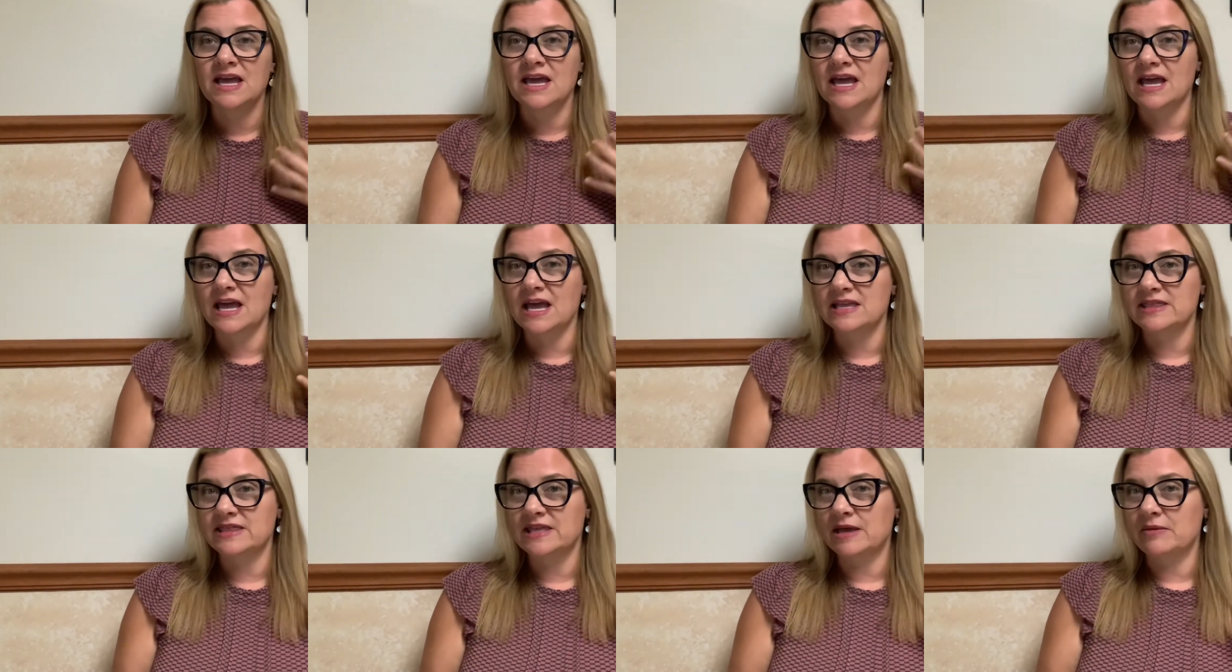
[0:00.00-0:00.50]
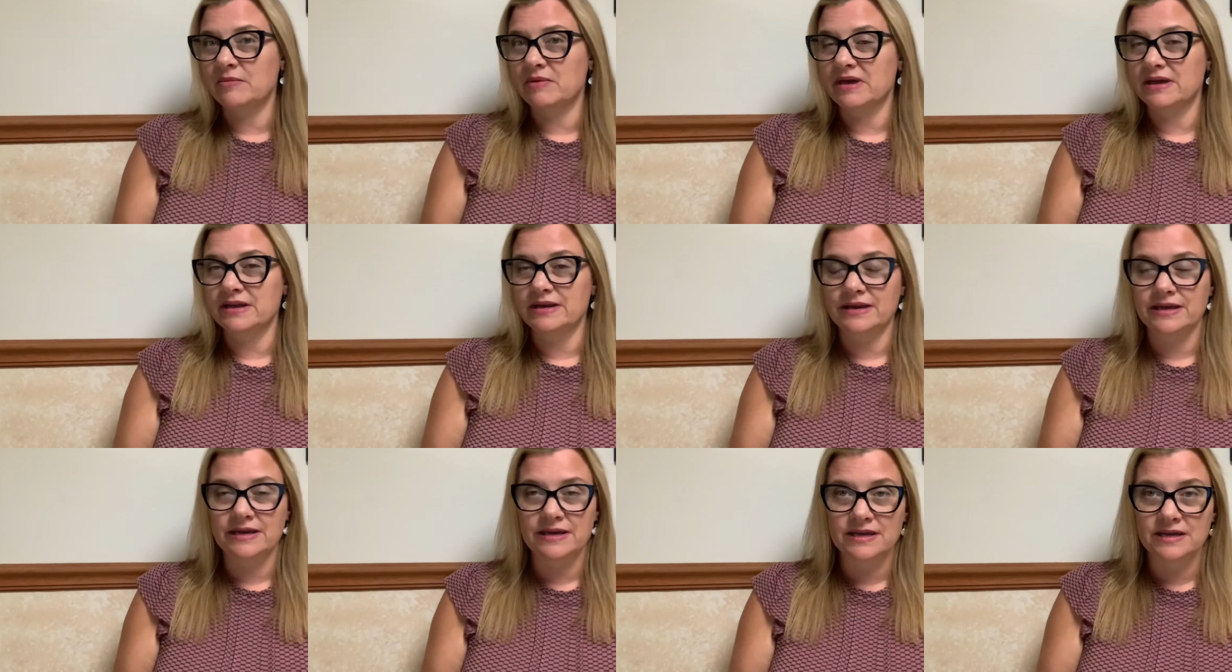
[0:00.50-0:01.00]
and they might
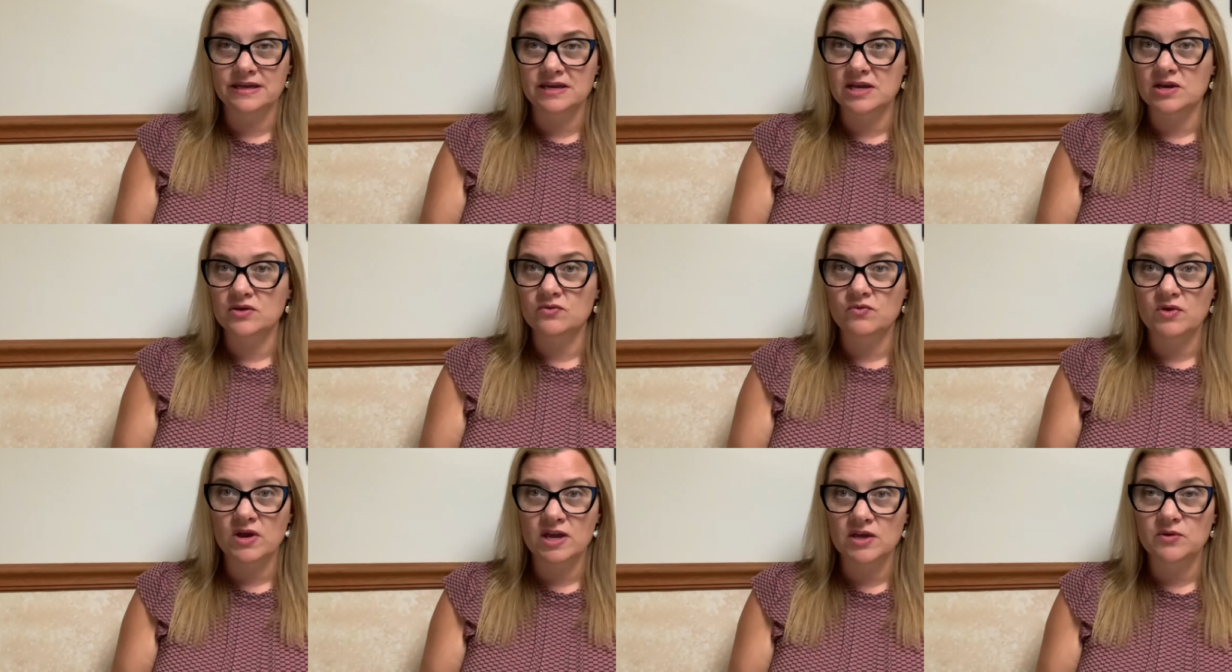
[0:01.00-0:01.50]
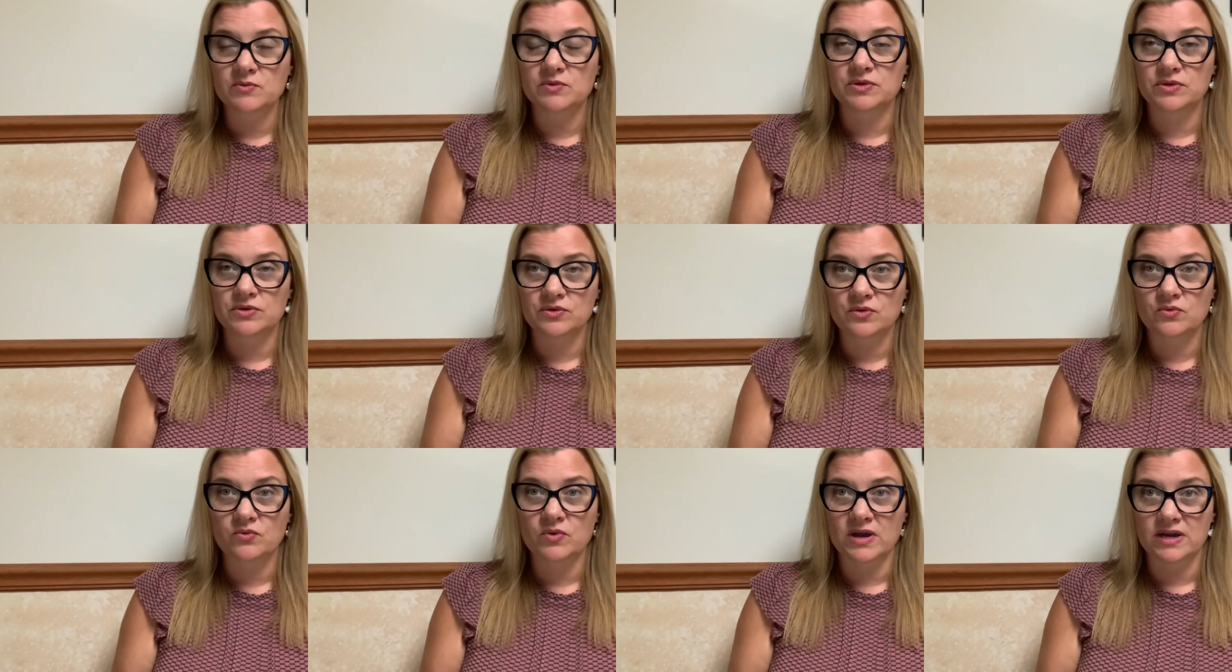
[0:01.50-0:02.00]
eat and write with
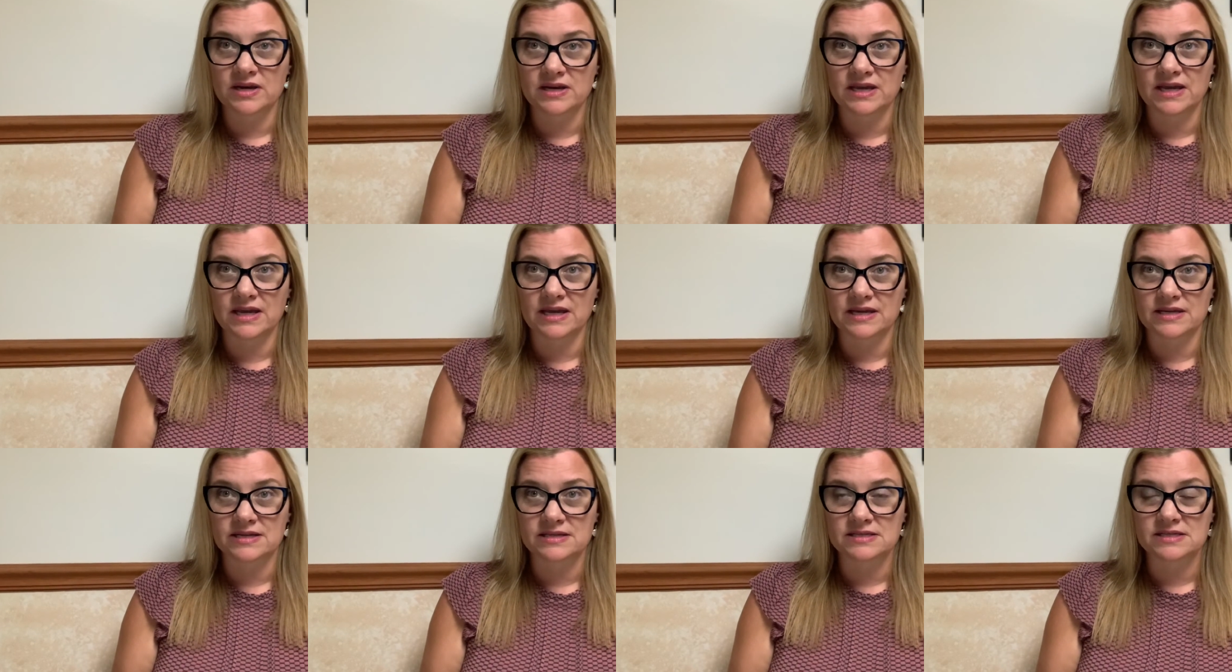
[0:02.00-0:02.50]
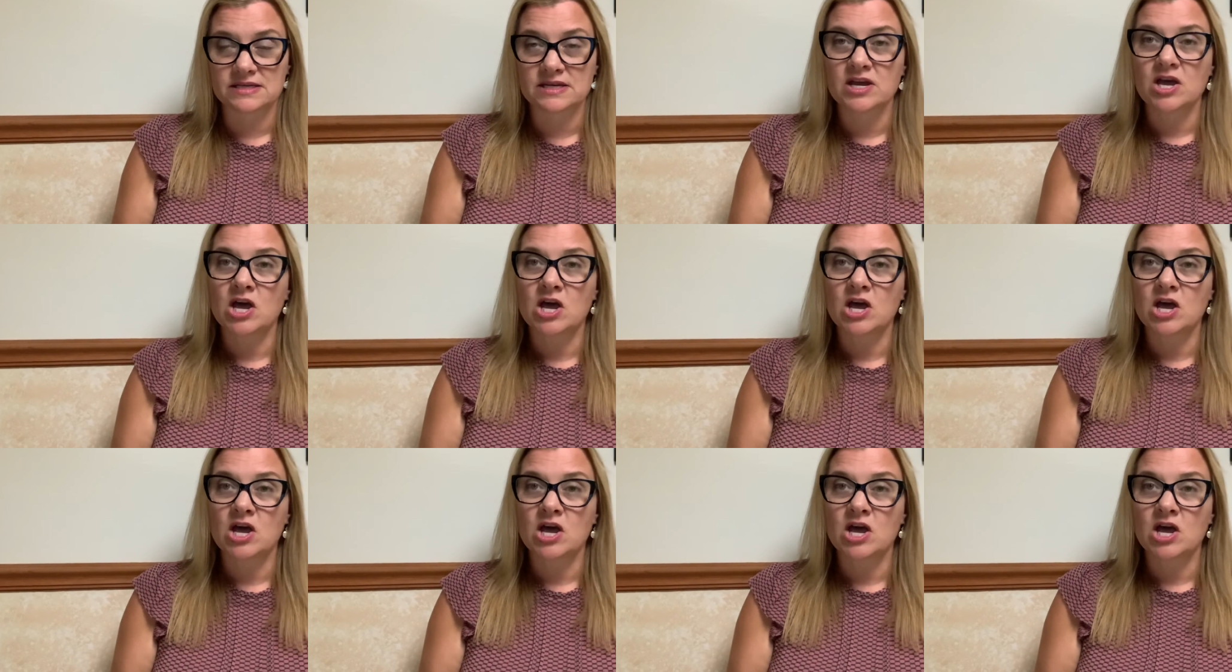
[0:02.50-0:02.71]
their right hand.